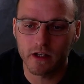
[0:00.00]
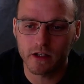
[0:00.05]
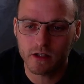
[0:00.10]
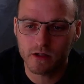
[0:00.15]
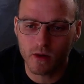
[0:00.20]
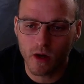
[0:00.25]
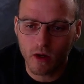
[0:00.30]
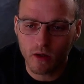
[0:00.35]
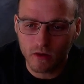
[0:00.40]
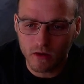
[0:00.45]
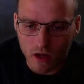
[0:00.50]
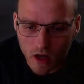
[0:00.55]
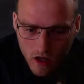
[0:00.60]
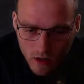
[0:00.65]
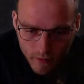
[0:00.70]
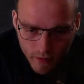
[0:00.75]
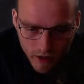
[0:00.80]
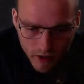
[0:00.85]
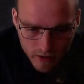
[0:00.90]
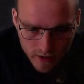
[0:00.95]
So I'll learn
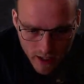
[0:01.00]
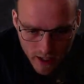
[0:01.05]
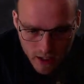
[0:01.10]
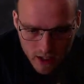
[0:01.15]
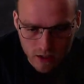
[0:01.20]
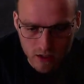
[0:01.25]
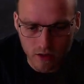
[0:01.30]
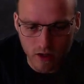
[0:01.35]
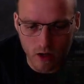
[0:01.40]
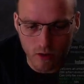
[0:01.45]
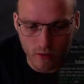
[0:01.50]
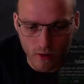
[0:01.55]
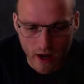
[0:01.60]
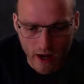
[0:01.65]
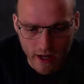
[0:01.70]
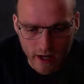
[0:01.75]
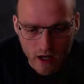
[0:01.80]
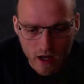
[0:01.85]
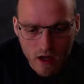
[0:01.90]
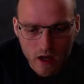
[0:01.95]
my rotation, I'll go,
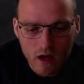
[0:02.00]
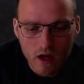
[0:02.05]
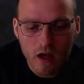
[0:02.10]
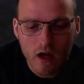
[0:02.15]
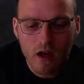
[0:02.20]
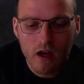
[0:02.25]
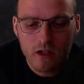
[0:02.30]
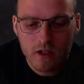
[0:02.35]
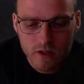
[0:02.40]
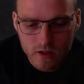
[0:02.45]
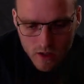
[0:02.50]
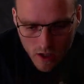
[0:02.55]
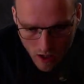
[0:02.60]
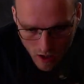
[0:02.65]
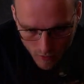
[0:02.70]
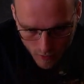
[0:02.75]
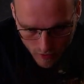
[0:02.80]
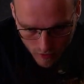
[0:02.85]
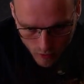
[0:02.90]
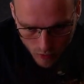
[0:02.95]
right, start
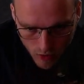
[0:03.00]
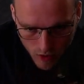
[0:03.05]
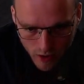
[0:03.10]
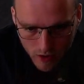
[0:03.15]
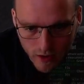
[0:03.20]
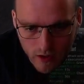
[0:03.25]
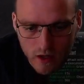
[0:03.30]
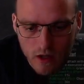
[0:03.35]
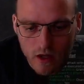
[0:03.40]
with 1.